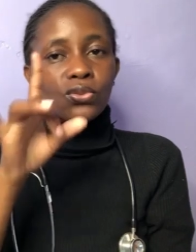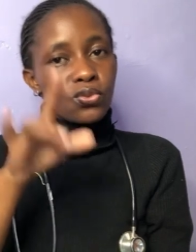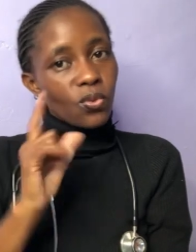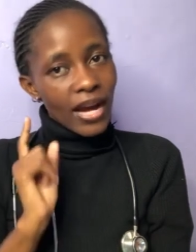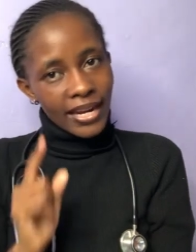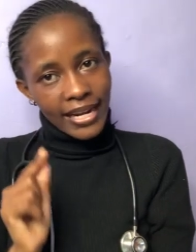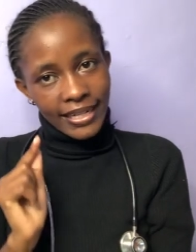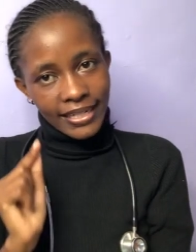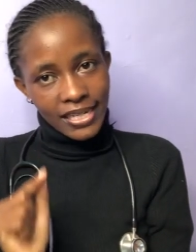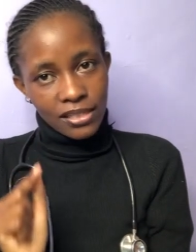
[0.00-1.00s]
you are
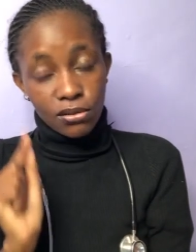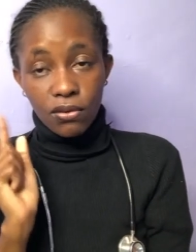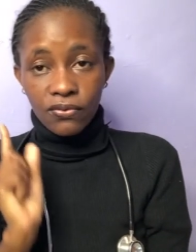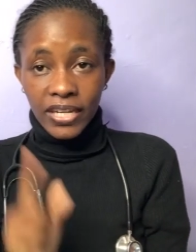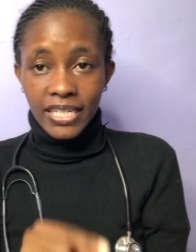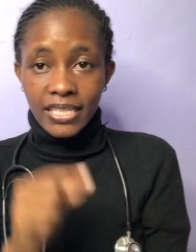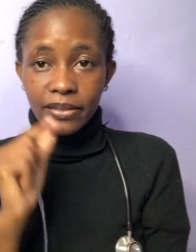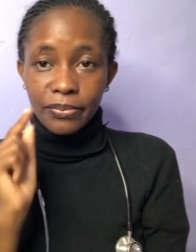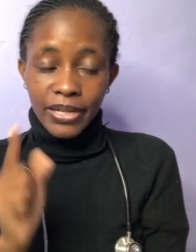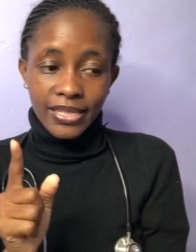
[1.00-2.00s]
at risk of getting
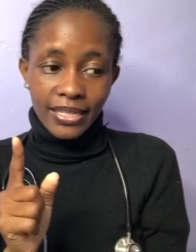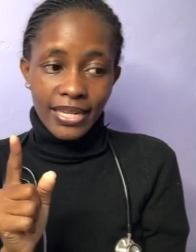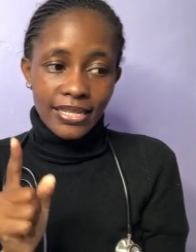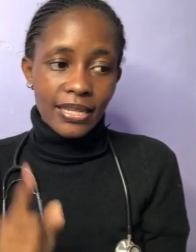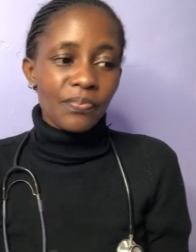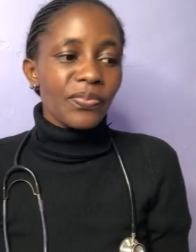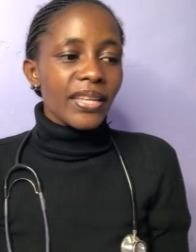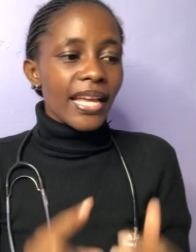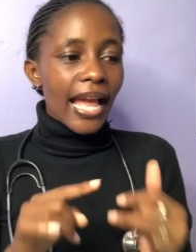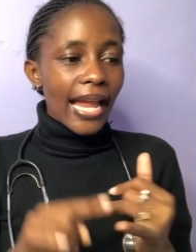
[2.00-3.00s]
breast cancer.
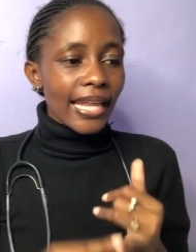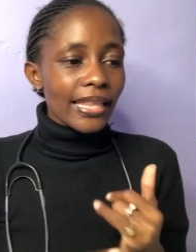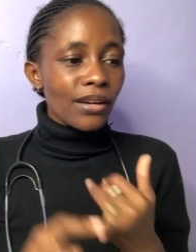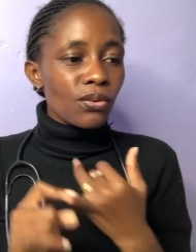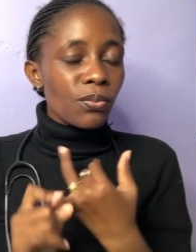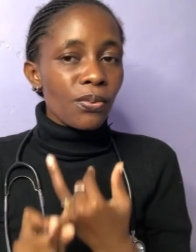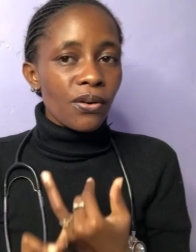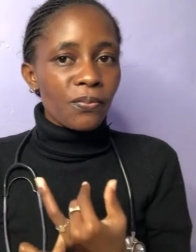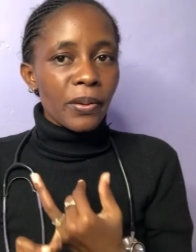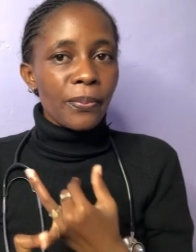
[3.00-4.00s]
Another group
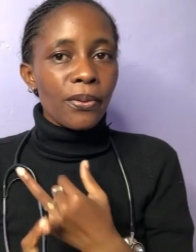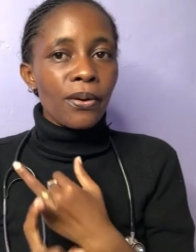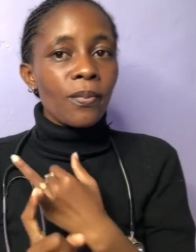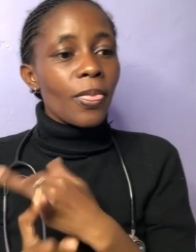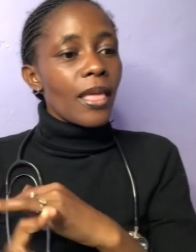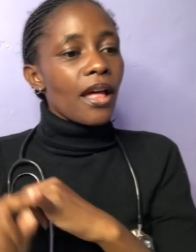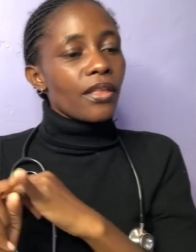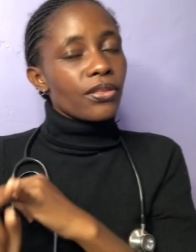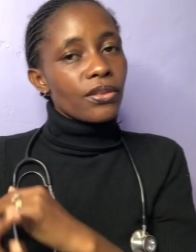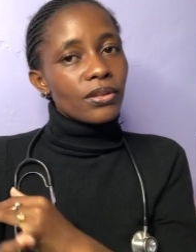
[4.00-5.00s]
of people
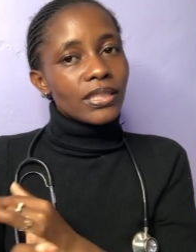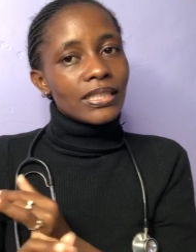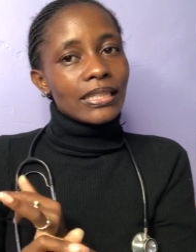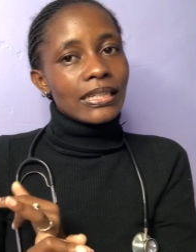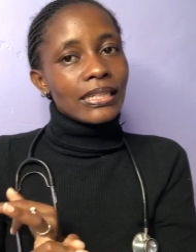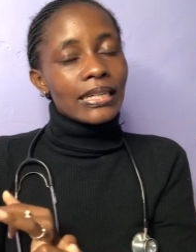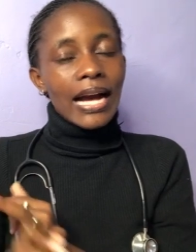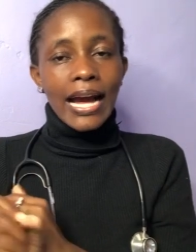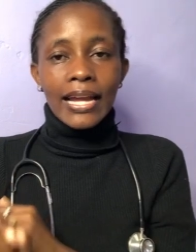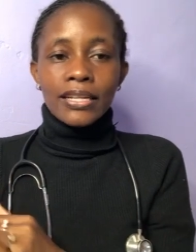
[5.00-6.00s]

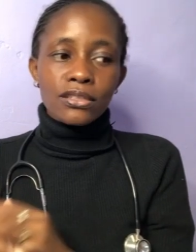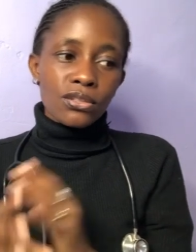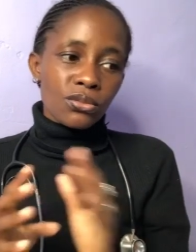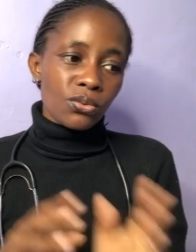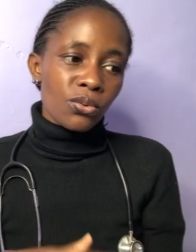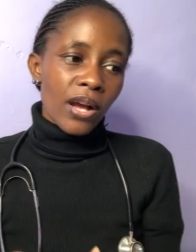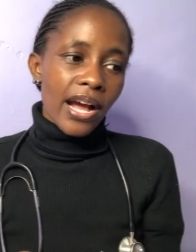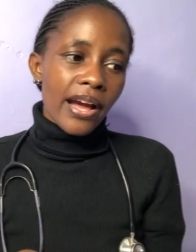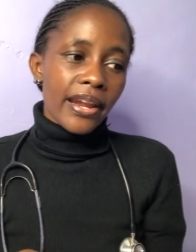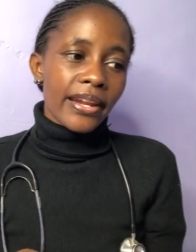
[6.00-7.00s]
are those who
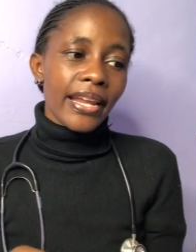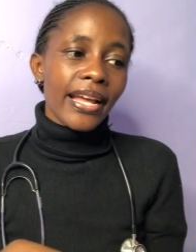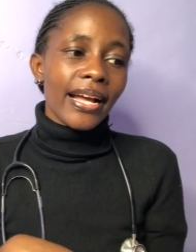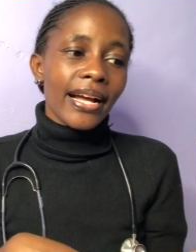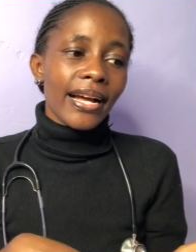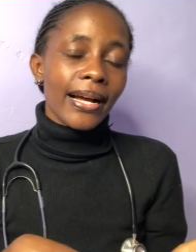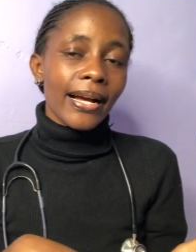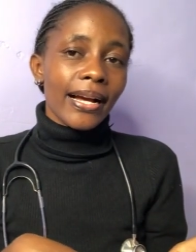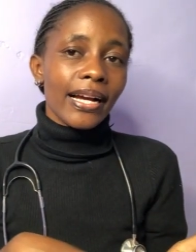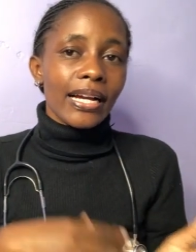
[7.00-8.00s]
are
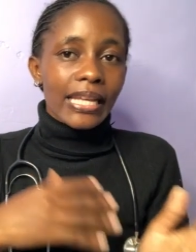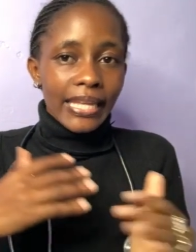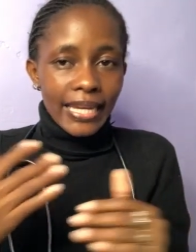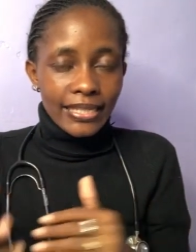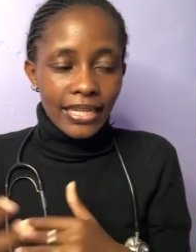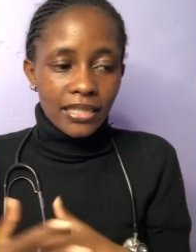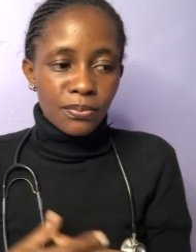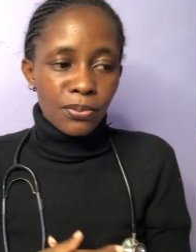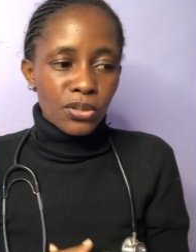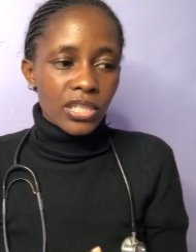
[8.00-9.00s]
get
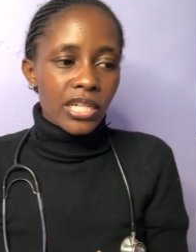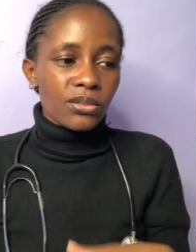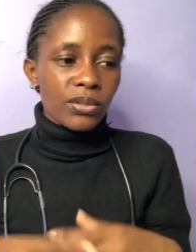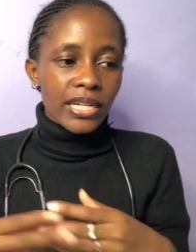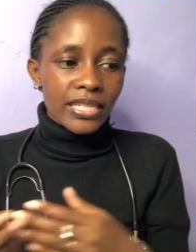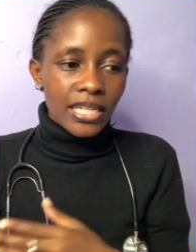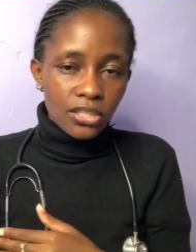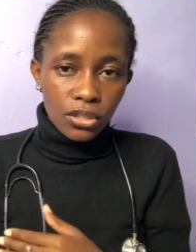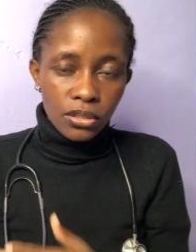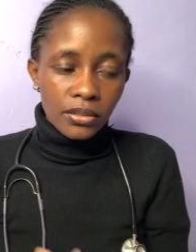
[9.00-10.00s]
exposure to
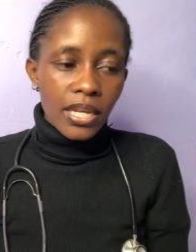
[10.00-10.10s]
radiation,